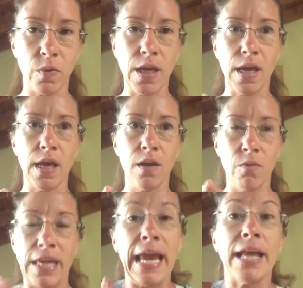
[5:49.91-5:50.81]
We
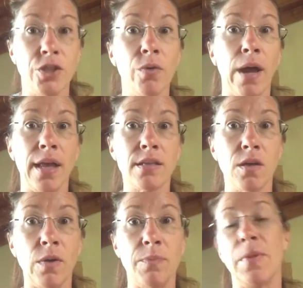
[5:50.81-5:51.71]
we can't do it.
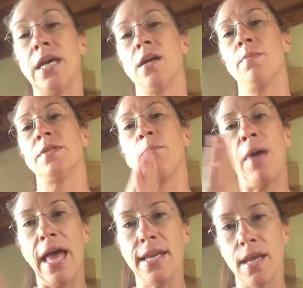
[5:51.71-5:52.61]
So we become
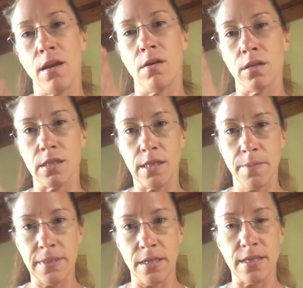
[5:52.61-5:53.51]
dependent on the
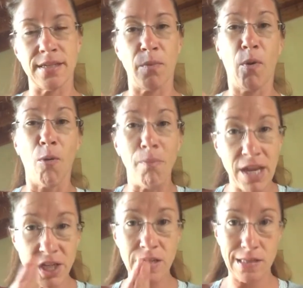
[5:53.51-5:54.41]
substance as a
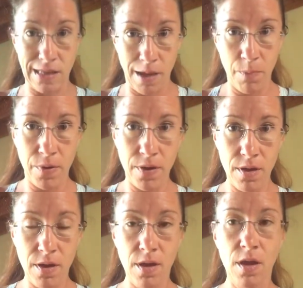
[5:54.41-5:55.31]
permission slip
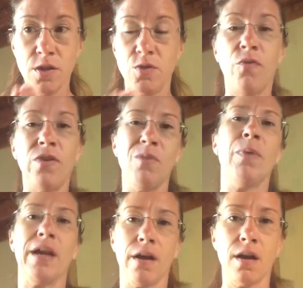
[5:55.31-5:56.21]
to feel
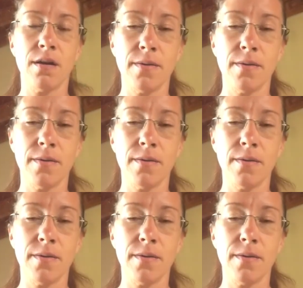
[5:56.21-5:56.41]
better.